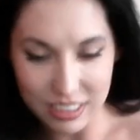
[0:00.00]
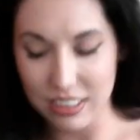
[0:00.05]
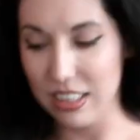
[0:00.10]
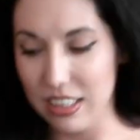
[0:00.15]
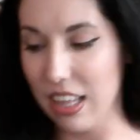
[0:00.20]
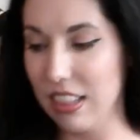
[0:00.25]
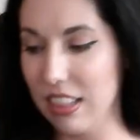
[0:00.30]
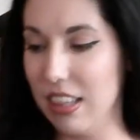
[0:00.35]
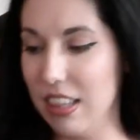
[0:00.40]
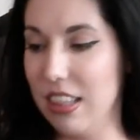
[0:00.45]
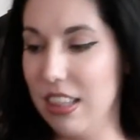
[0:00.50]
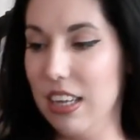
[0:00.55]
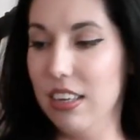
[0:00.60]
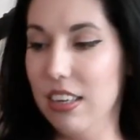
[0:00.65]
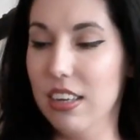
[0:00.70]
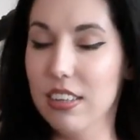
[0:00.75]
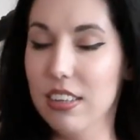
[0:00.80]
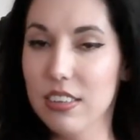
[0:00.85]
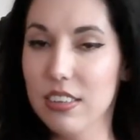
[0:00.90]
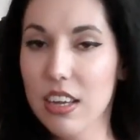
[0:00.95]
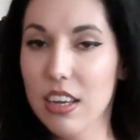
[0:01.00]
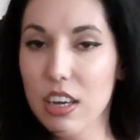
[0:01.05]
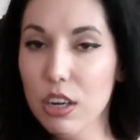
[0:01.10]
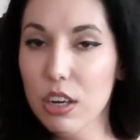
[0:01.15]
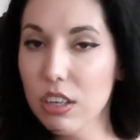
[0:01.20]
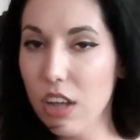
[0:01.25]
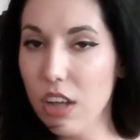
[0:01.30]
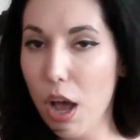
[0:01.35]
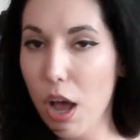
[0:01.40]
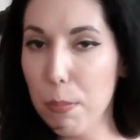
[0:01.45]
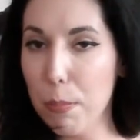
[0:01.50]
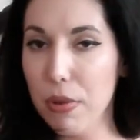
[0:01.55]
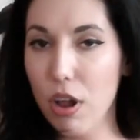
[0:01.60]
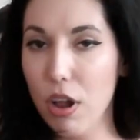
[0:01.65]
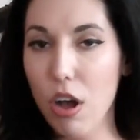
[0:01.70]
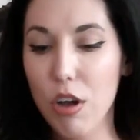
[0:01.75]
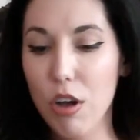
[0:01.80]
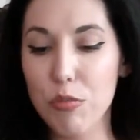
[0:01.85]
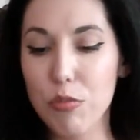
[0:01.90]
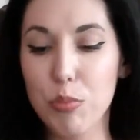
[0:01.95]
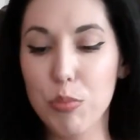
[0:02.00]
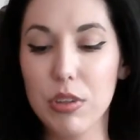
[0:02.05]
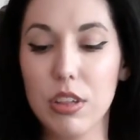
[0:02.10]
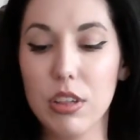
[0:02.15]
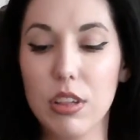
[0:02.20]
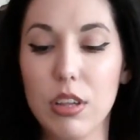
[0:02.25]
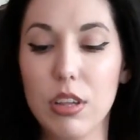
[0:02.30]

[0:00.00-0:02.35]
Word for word: that the thing does. Top it off with